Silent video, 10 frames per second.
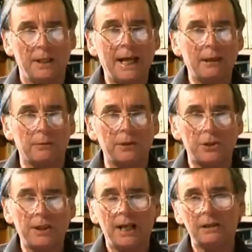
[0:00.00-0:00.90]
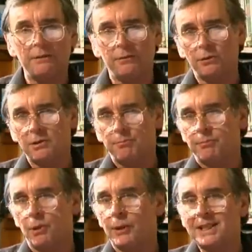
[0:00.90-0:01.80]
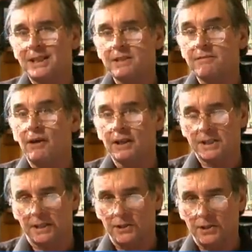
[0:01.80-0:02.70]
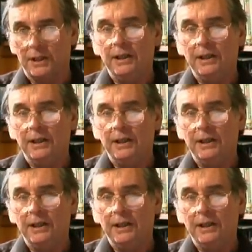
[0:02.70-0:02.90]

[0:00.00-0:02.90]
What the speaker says: language and how they've used poetic devices